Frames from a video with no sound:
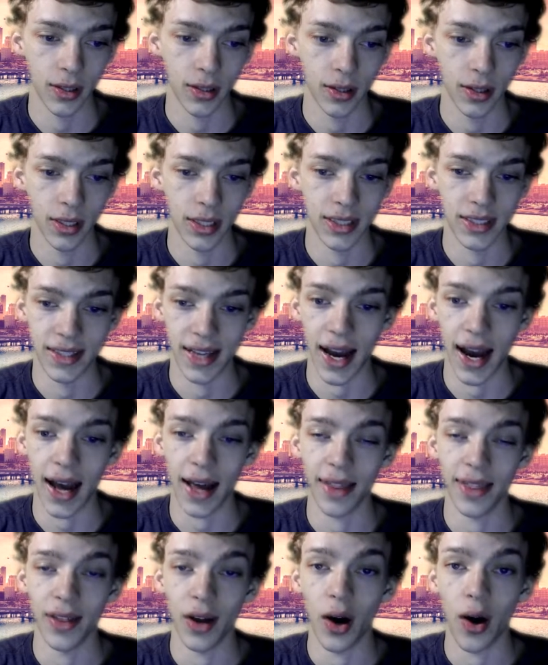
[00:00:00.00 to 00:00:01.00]
he's
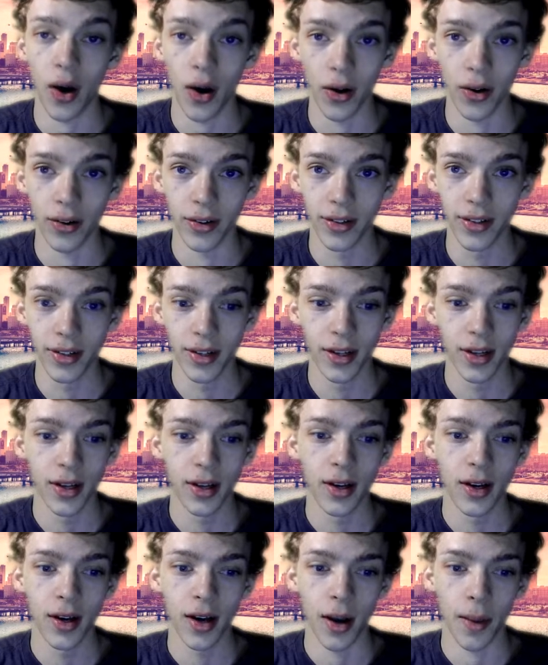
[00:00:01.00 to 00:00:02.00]
got the heart.
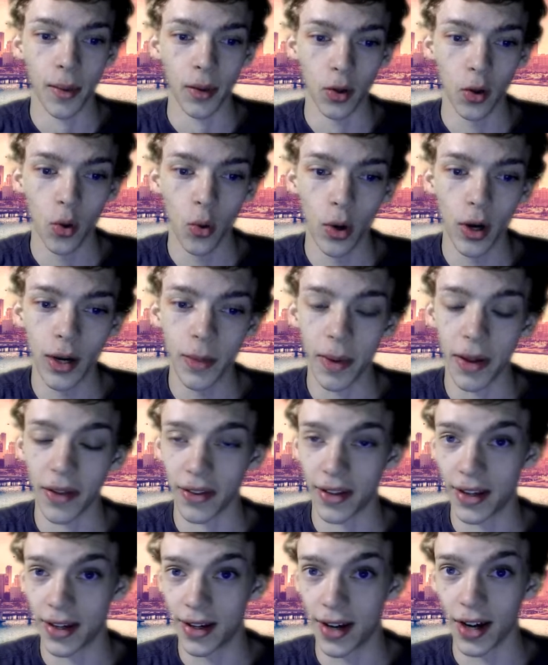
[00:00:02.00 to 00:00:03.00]
I'm a little worried about the
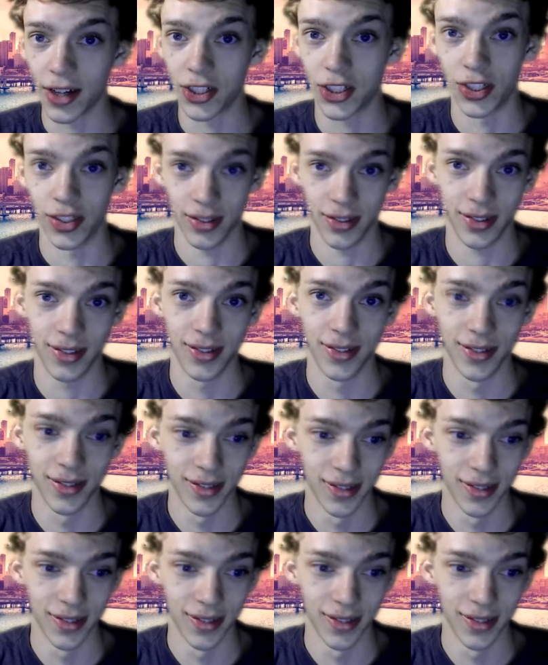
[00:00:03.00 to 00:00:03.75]
concussions,